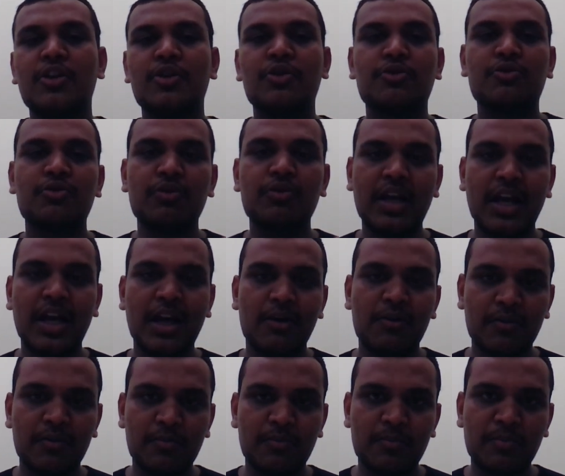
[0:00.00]
You should
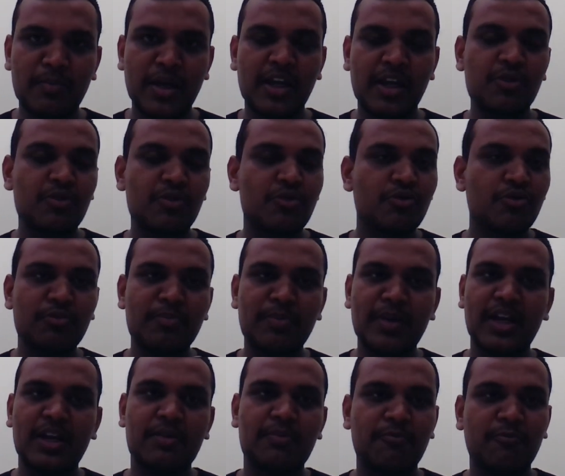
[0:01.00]

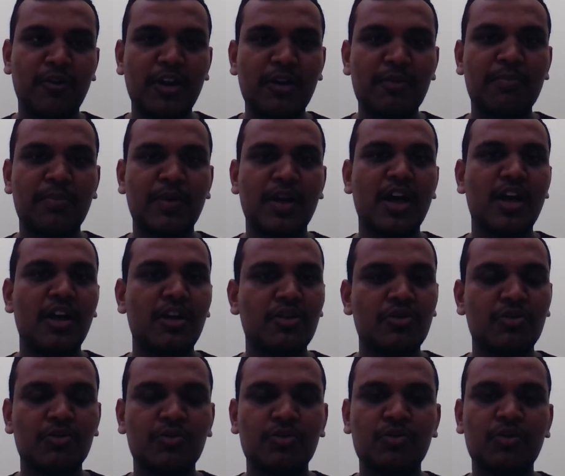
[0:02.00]
make one plan
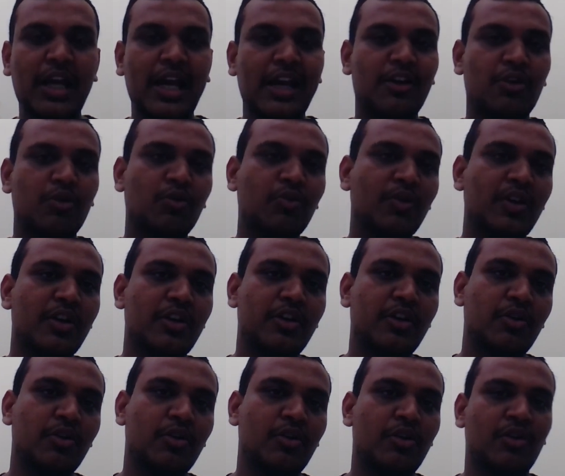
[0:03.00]
to get over
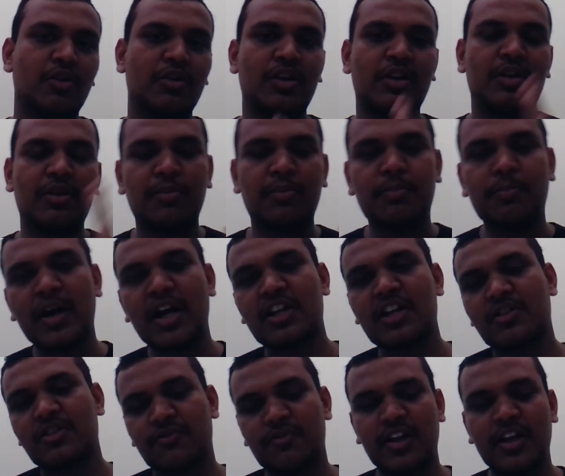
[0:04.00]
your
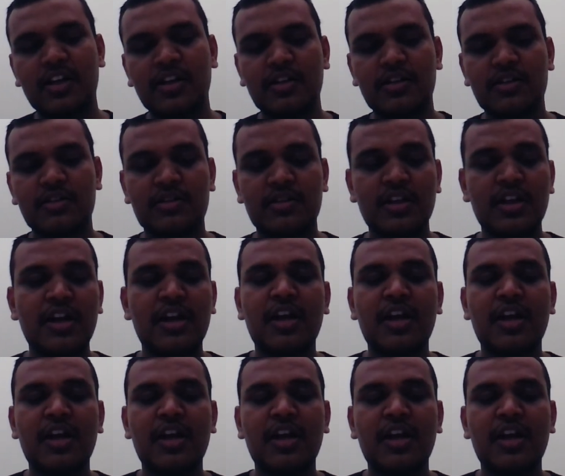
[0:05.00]
past failures,